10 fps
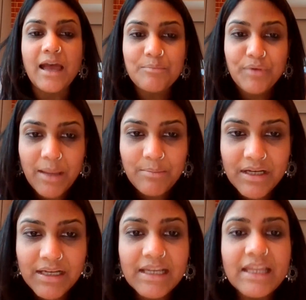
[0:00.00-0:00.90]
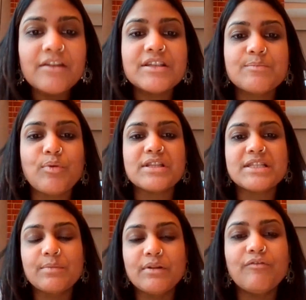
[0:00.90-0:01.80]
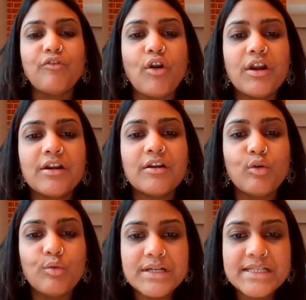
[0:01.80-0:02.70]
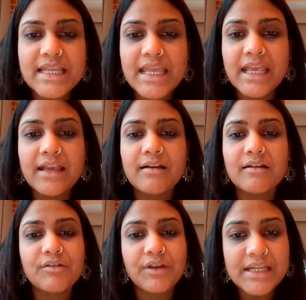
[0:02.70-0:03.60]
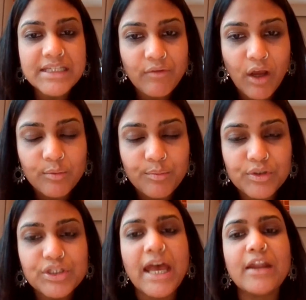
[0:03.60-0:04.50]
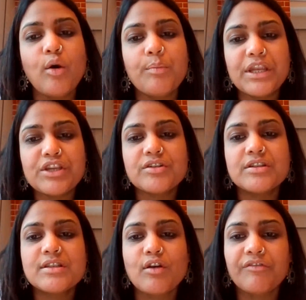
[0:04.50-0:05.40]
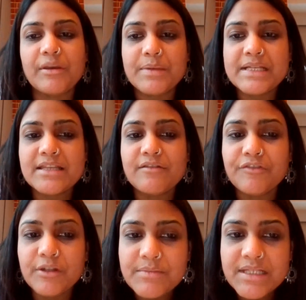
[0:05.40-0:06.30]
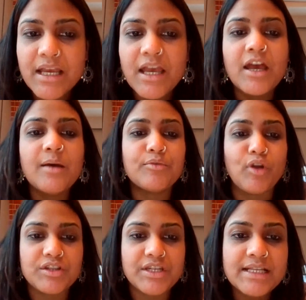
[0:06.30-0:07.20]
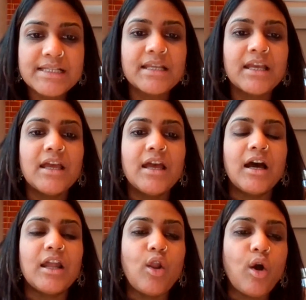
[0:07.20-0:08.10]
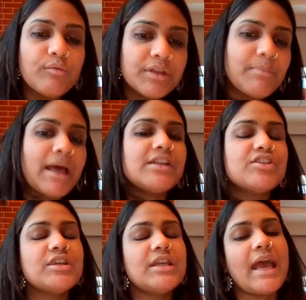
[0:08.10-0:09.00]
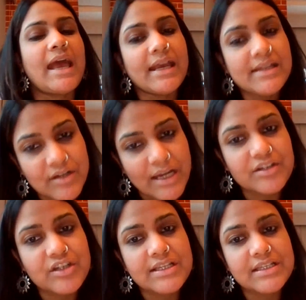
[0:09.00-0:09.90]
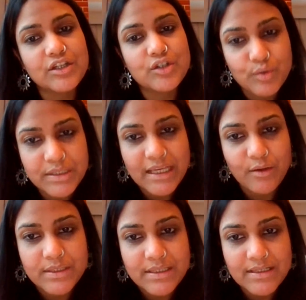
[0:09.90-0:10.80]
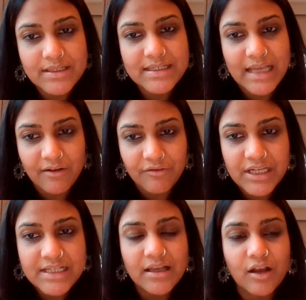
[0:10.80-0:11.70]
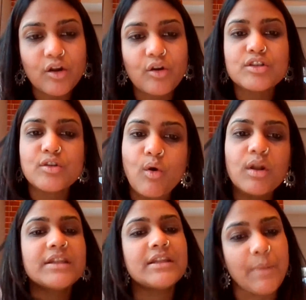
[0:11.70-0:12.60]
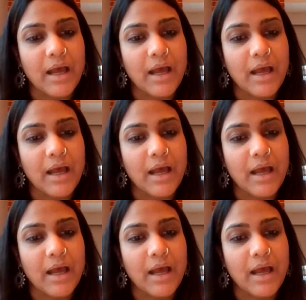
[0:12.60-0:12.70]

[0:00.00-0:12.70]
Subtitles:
I'm primarily responsible for overseeing creative output and operations of MPC Films projects, along with managing and strategizing show sequences deliveries across all the